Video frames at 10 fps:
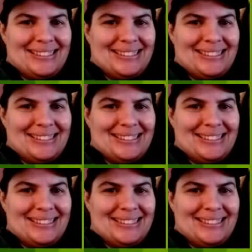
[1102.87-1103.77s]

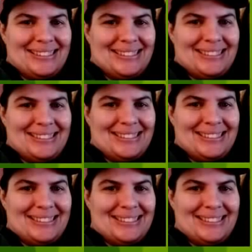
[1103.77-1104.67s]

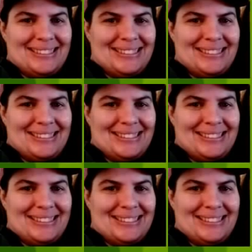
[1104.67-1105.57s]

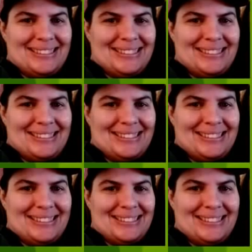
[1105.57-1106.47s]

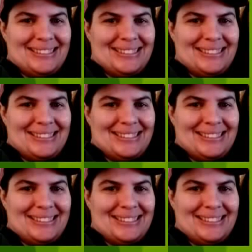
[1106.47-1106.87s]
The face doesn't move, so there is nothing to read.